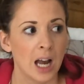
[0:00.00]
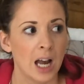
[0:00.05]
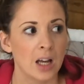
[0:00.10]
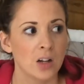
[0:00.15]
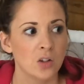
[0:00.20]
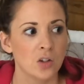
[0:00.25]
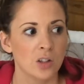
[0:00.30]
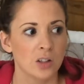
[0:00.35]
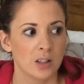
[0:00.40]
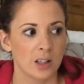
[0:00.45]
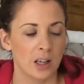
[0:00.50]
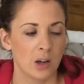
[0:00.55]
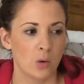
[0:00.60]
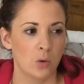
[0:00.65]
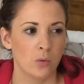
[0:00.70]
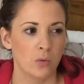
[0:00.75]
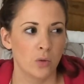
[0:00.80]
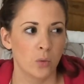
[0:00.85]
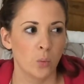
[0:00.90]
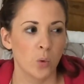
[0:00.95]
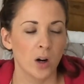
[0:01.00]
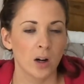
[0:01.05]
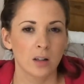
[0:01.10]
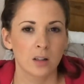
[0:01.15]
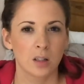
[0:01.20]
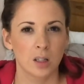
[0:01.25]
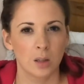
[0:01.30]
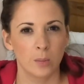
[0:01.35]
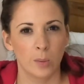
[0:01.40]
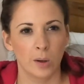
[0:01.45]
Andrew doesn't get home from work
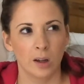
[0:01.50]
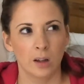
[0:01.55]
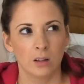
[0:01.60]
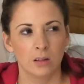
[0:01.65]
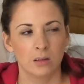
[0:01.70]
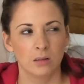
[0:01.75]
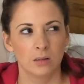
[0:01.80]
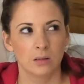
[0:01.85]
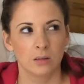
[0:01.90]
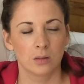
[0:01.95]
till about